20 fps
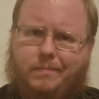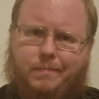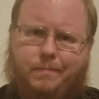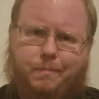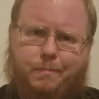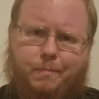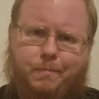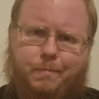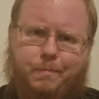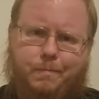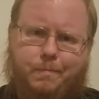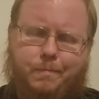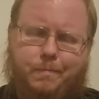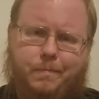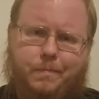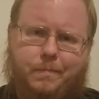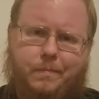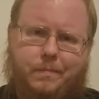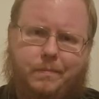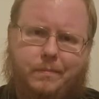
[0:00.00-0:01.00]

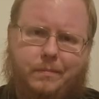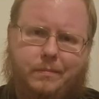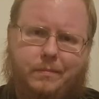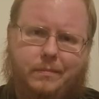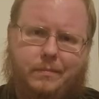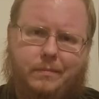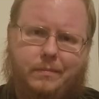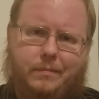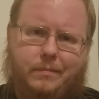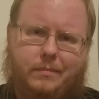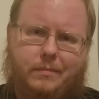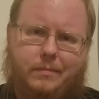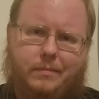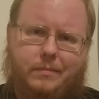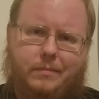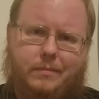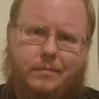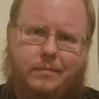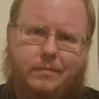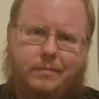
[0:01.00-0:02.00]

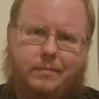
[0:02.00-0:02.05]
Nobody speaks.